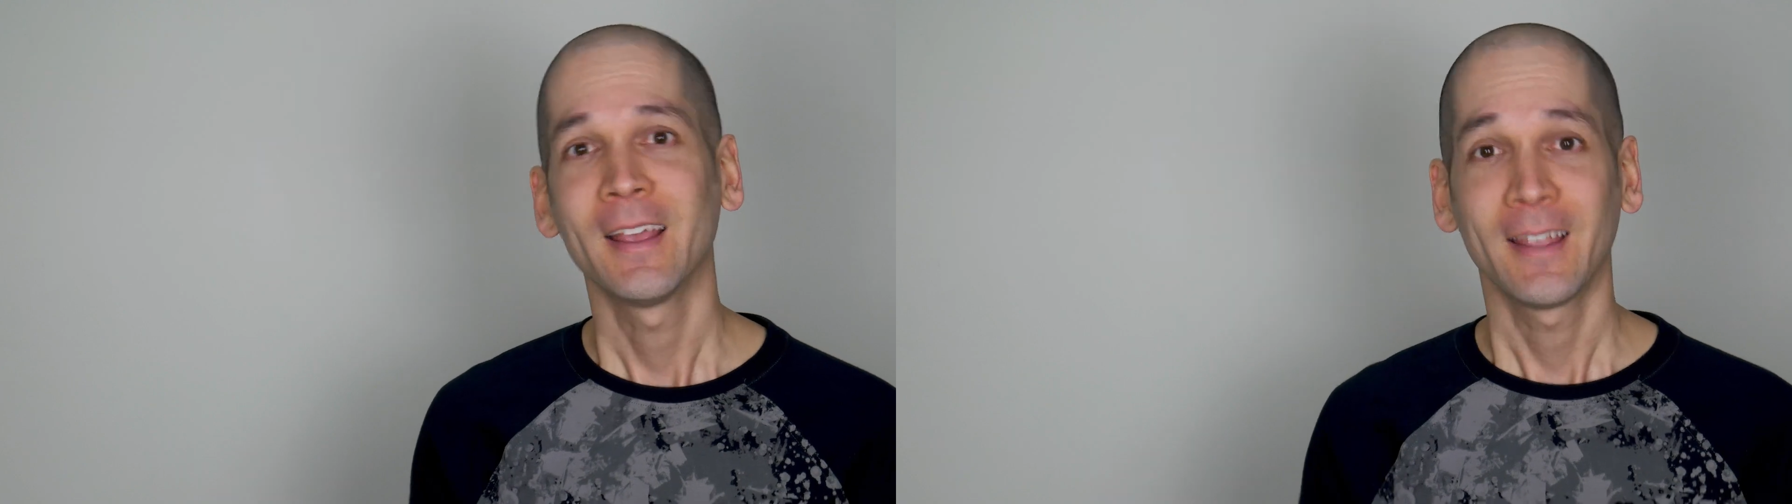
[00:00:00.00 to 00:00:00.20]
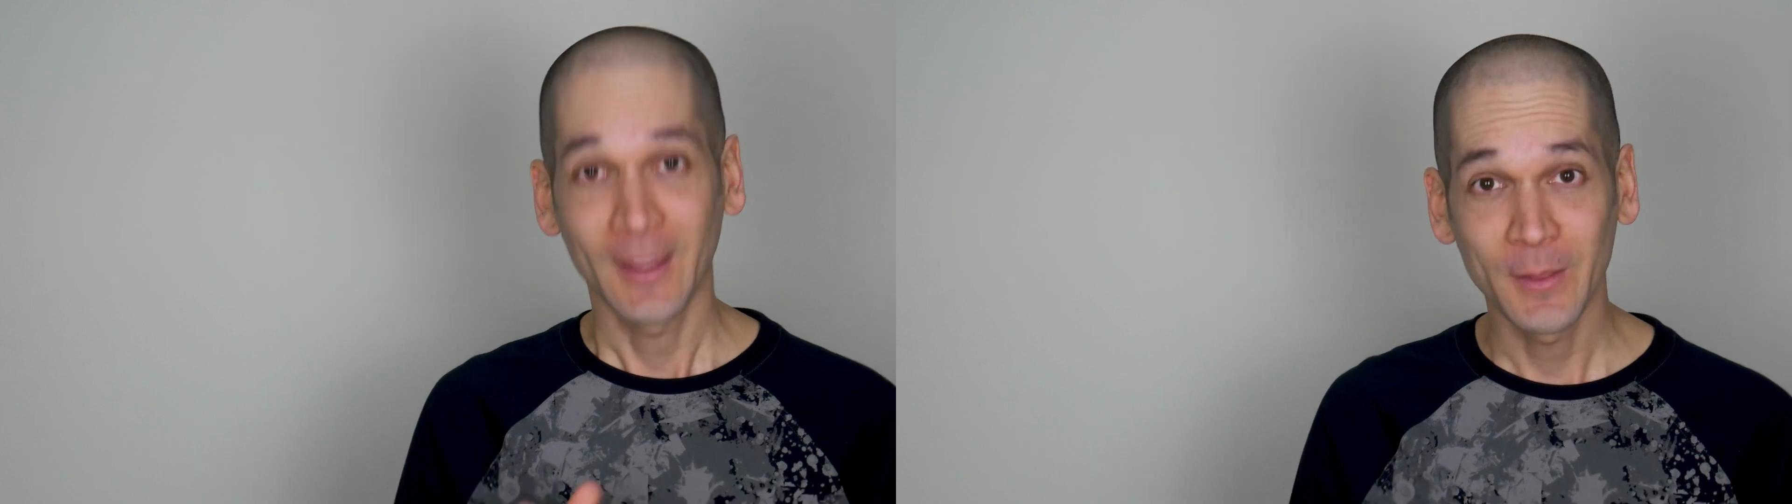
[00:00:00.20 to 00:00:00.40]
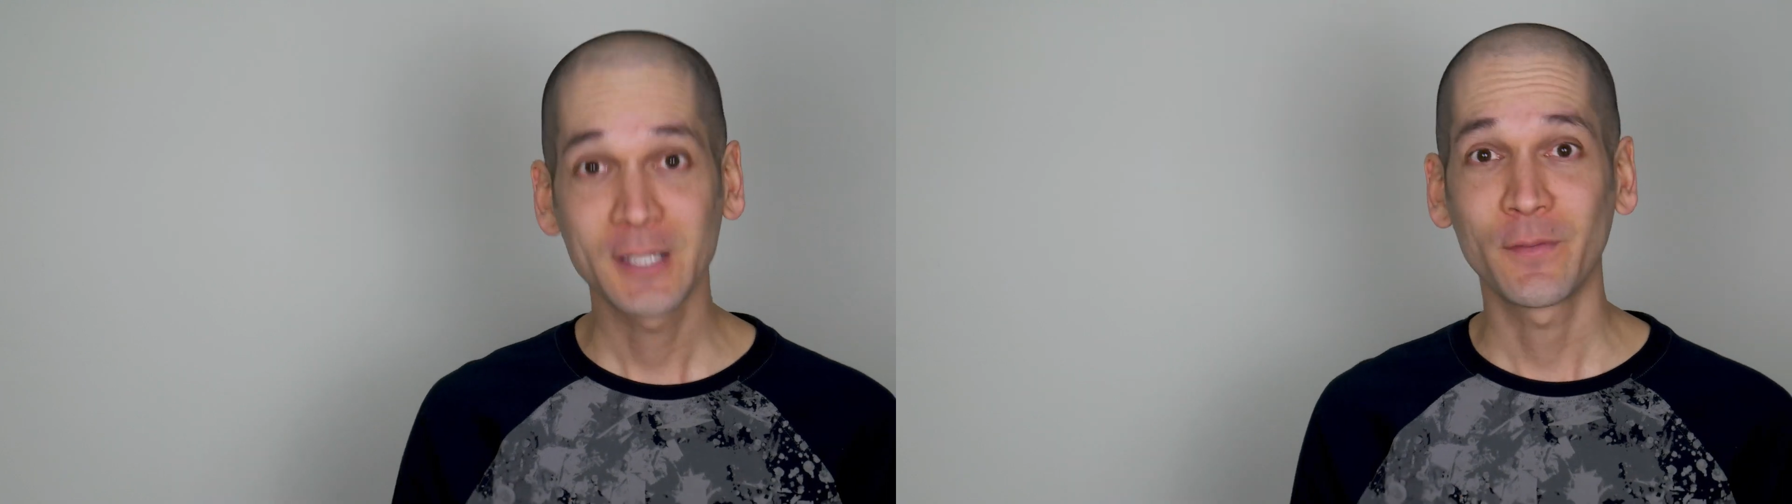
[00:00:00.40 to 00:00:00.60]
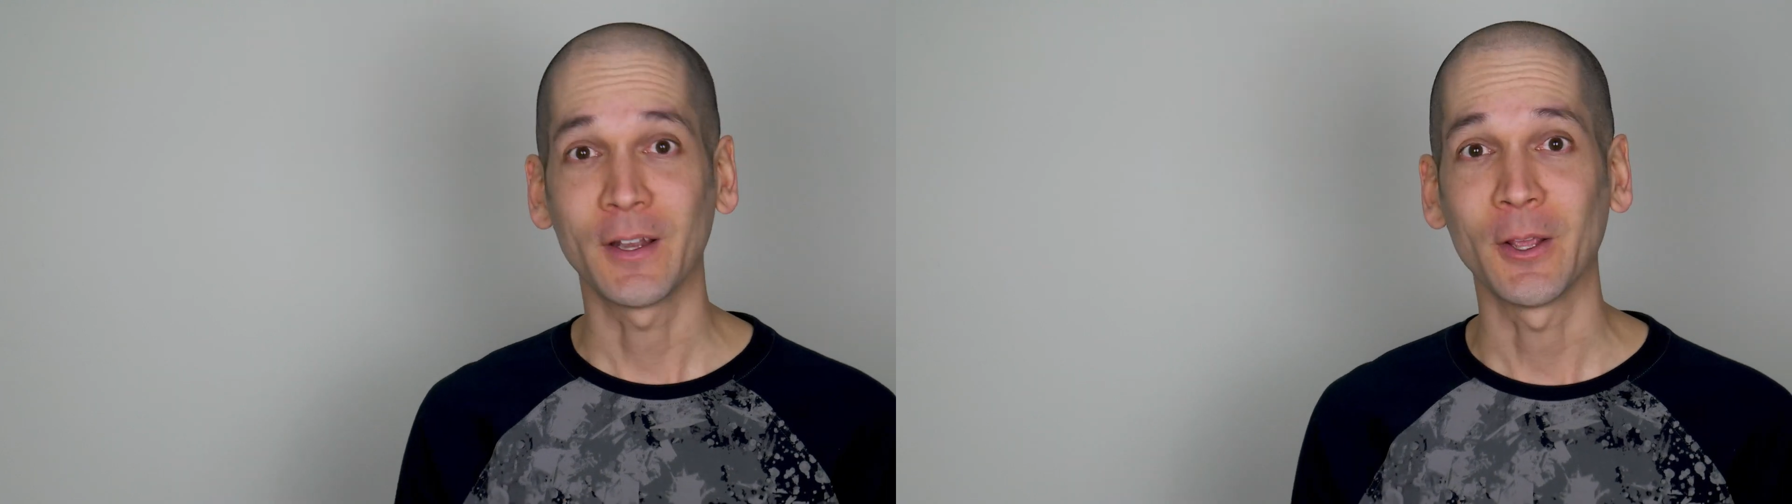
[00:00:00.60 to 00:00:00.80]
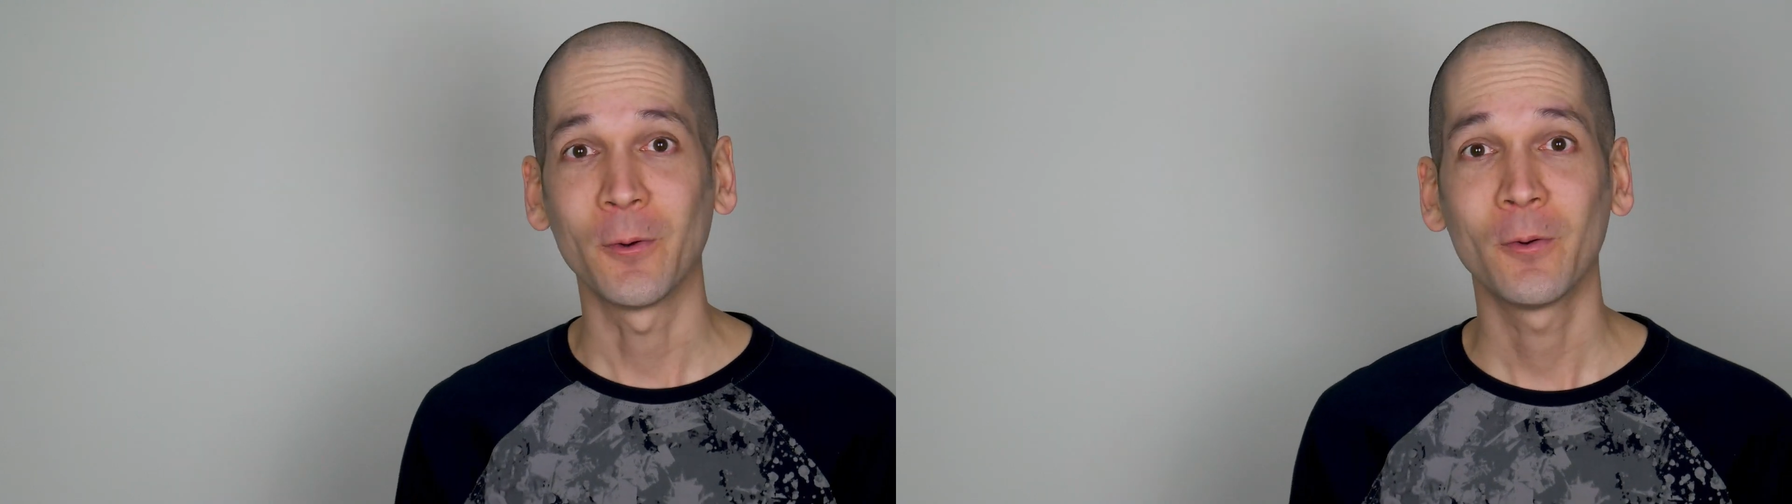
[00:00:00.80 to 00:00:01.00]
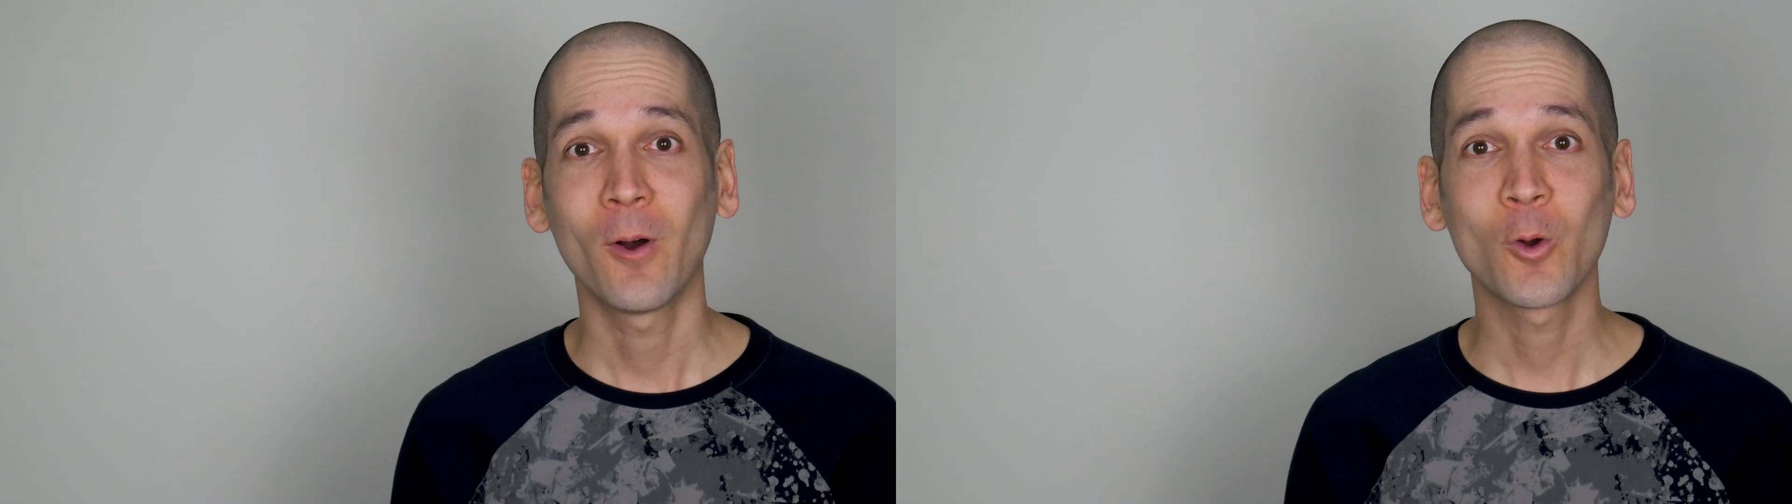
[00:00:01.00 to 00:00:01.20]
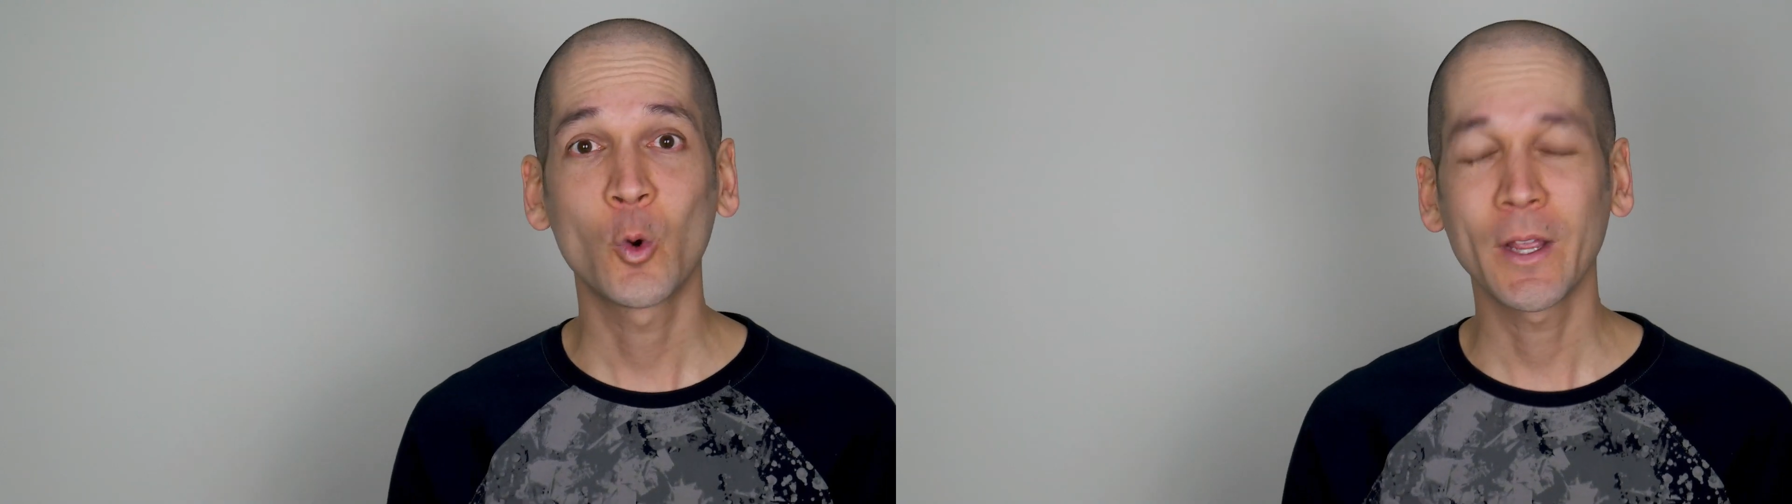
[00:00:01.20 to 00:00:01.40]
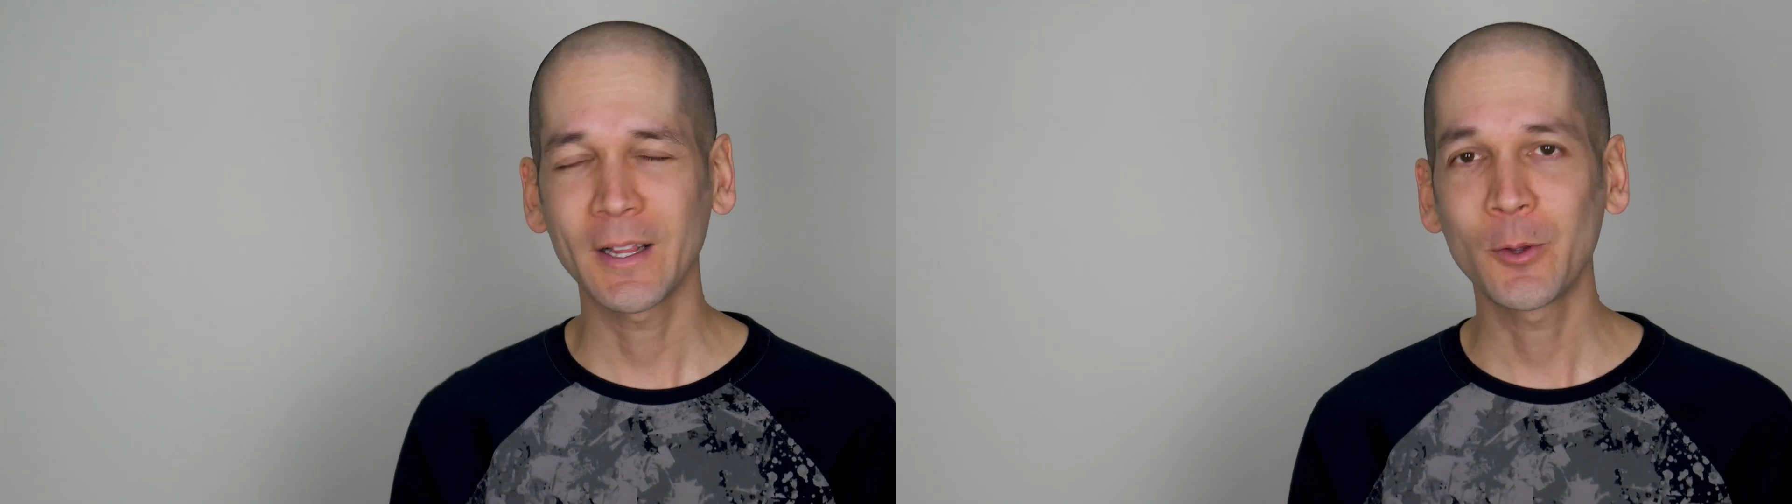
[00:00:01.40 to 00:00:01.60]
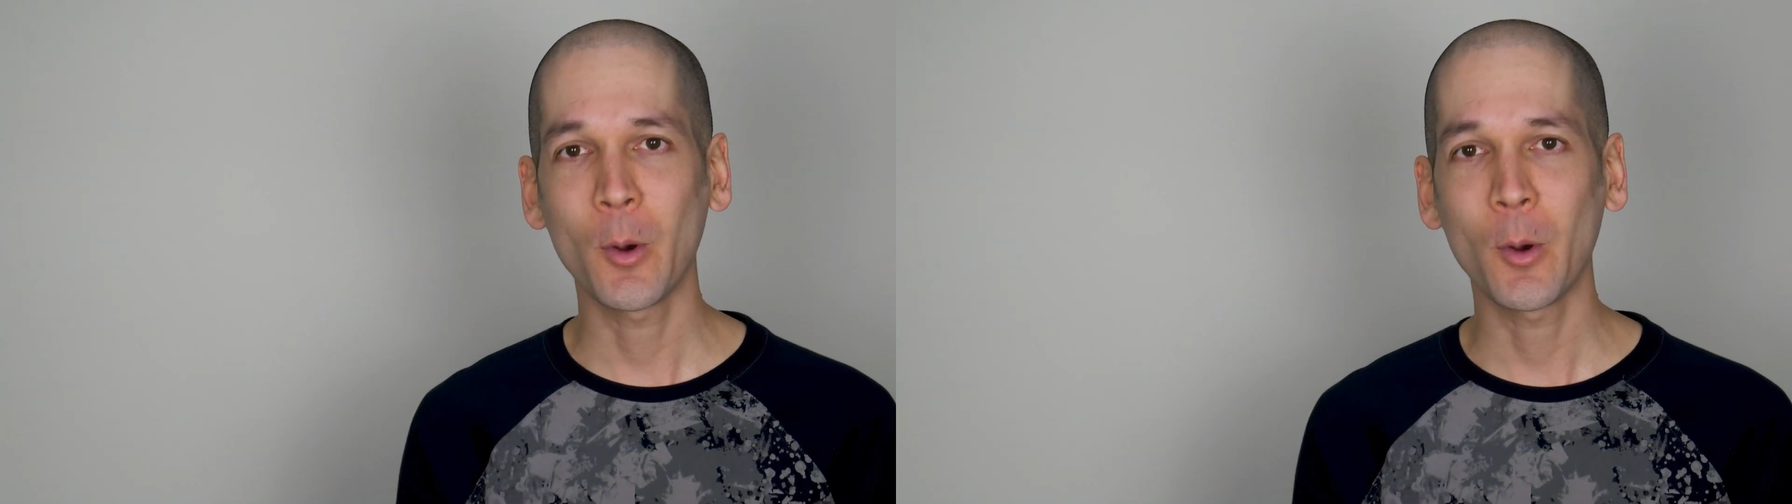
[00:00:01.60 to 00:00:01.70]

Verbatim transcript: In this video, I'll quickly go